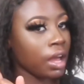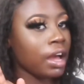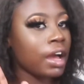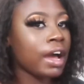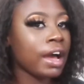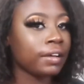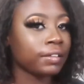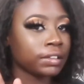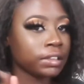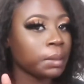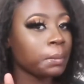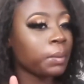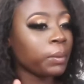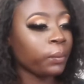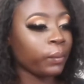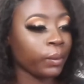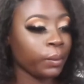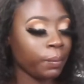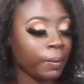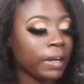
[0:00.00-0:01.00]
I was gonna be
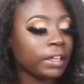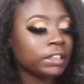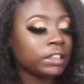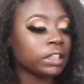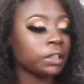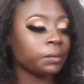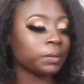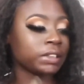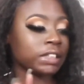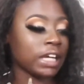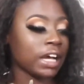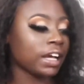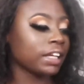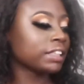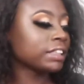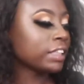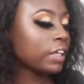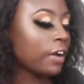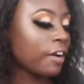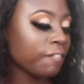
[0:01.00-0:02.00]
real personal with y'all.
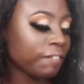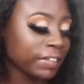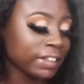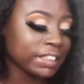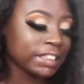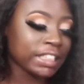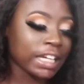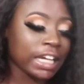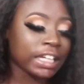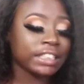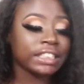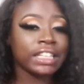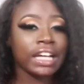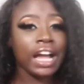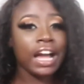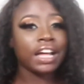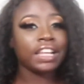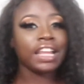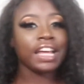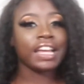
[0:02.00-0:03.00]
So I'm gonna talk to
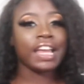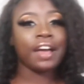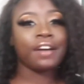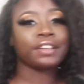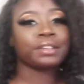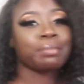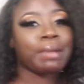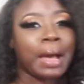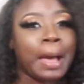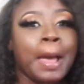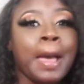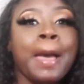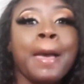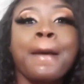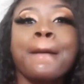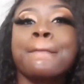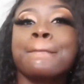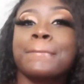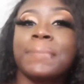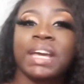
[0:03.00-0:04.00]
y'all like I was my
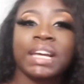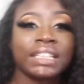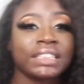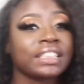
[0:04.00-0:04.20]
best